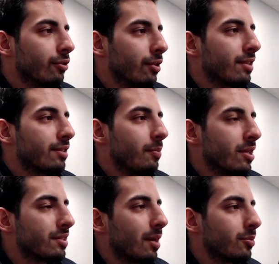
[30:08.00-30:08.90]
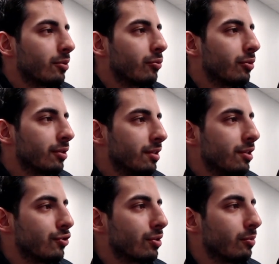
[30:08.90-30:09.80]
So that's the best time to really
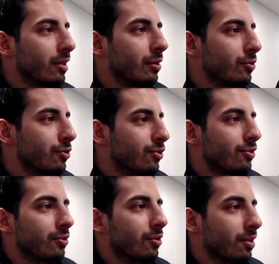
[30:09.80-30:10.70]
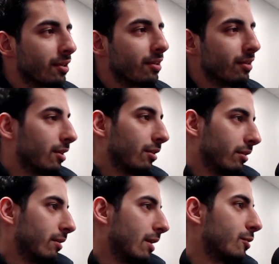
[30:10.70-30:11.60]
teach them languages and all that kind of. Like,
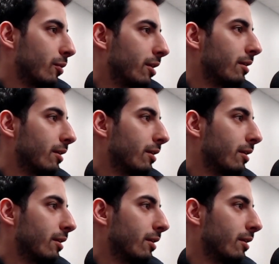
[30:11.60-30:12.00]
that's why